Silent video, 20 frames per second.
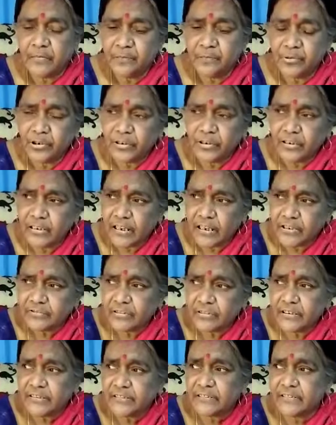For
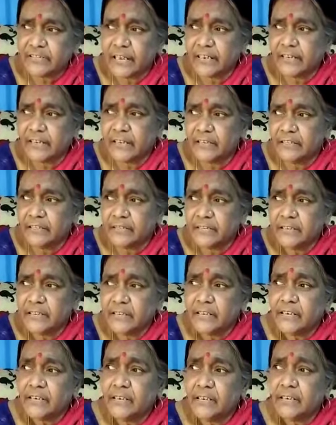glycolate cycles,
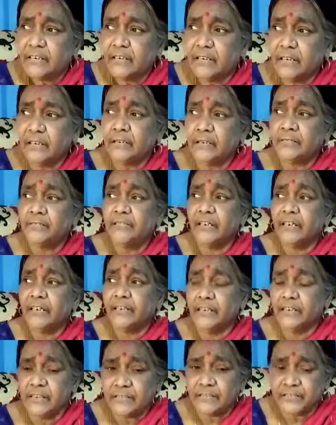there
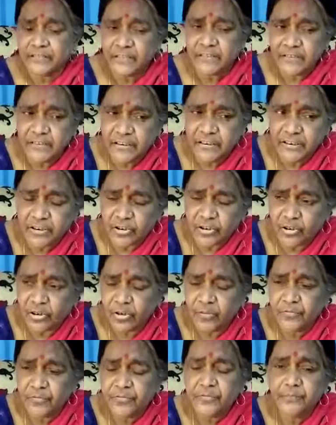is the need
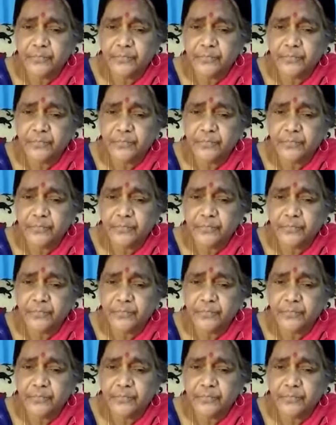of